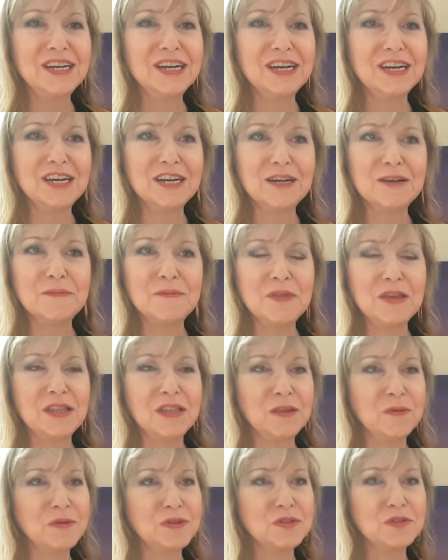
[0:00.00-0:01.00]
Um,
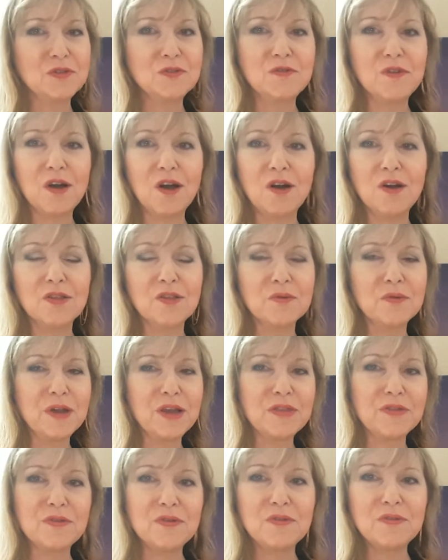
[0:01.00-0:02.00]
and then we drove all the
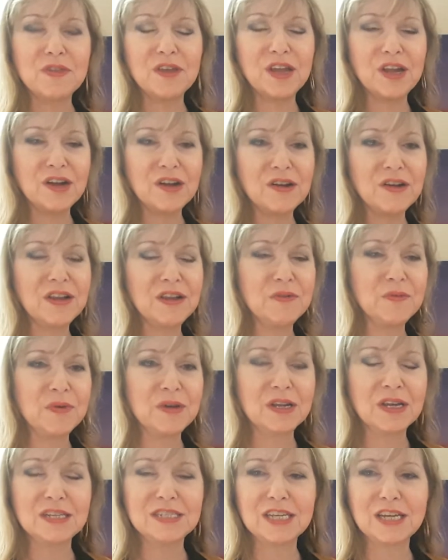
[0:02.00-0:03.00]
way through there and
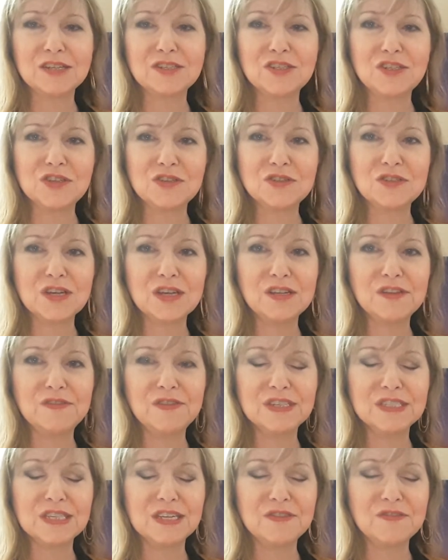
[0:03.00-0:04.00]
went on down to Tucson to
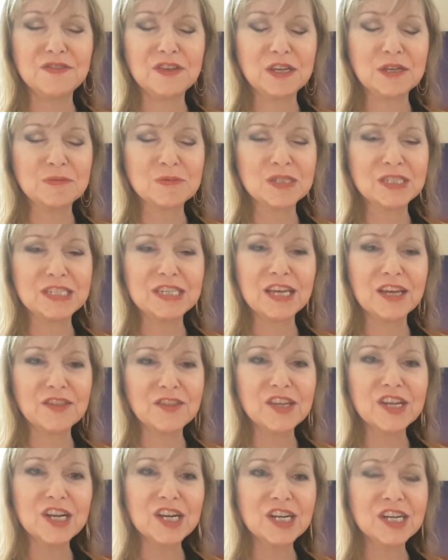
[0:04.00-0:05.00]
visit family down
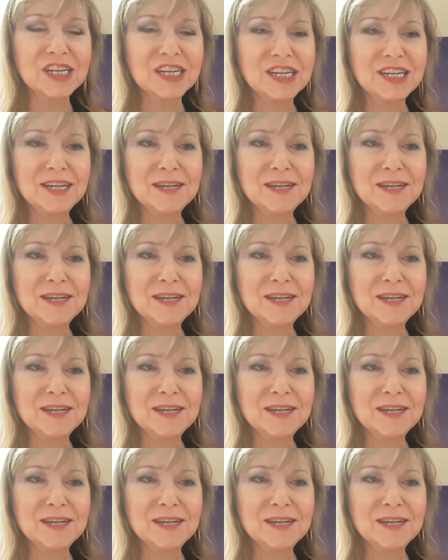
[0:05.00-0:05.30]
there.